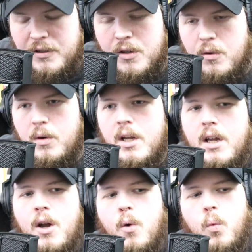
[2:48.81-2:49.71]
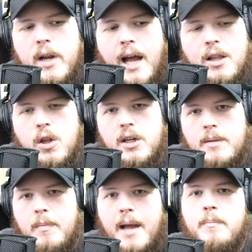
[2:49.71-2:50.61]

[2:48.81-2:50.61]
So when I look at my